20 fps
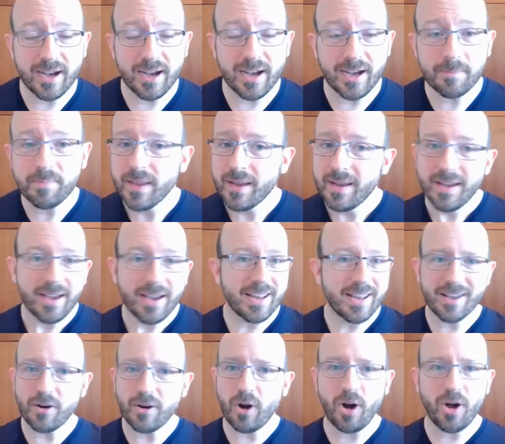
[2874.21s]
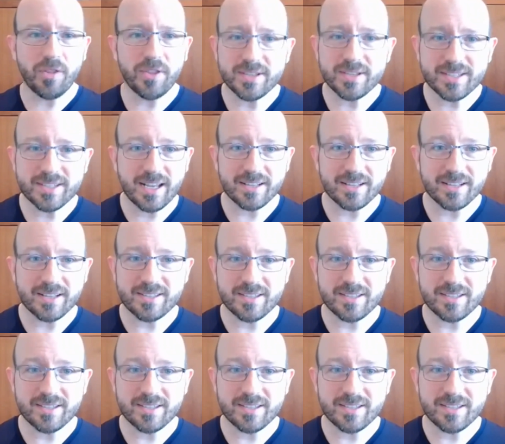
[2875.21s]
And again, all this gets